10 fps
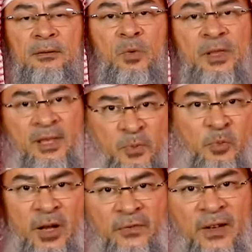When they
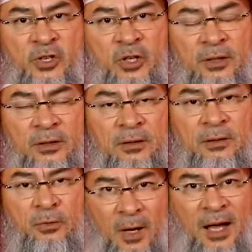pray Fajr,
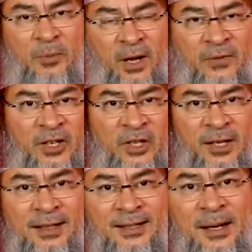do I pray Fajr
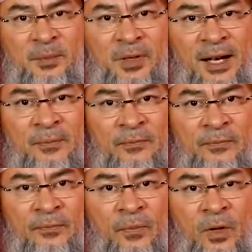at the same time?
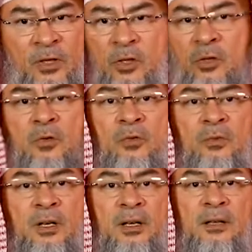He said, no,
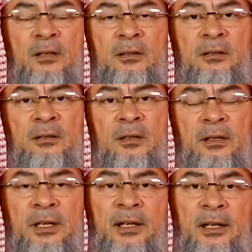there are
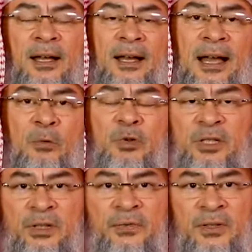three hours
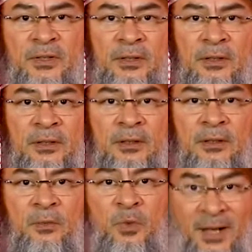difference.
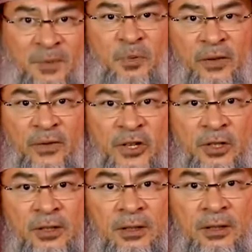When I pray
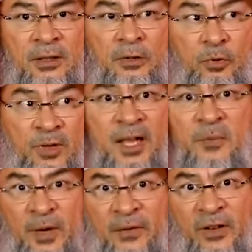Fajr, do they
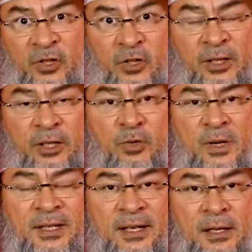pray Fajr in
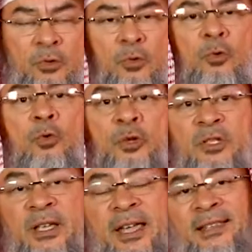USA? No,
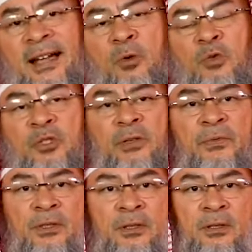there's eight hours
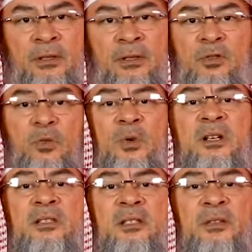difference. So where
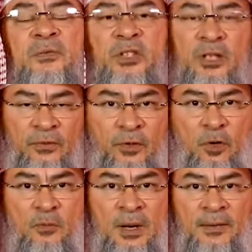is the division of the
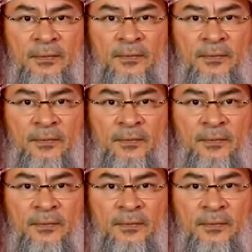Ummah?